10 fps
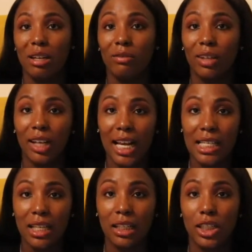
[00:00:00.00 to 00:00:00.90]

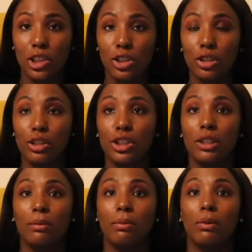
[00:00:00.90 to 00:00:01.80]
class and
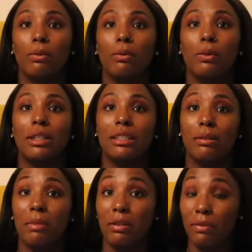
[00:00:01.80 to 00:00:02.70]
internship was
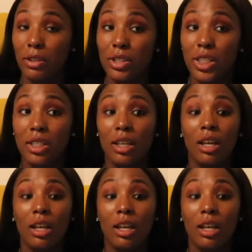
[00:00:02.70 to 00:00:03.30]
May 1st.